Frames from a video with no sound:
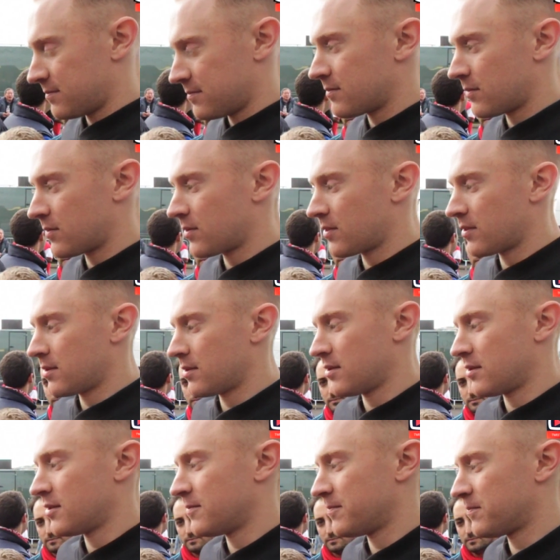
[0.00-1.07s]

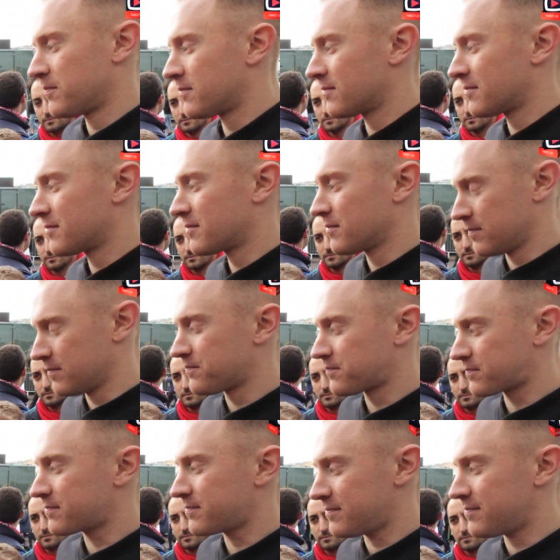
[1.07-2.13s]

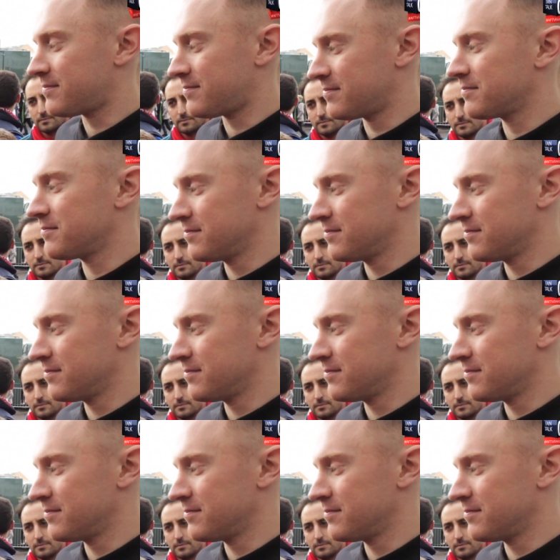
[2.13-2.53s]
This person isn't speaking.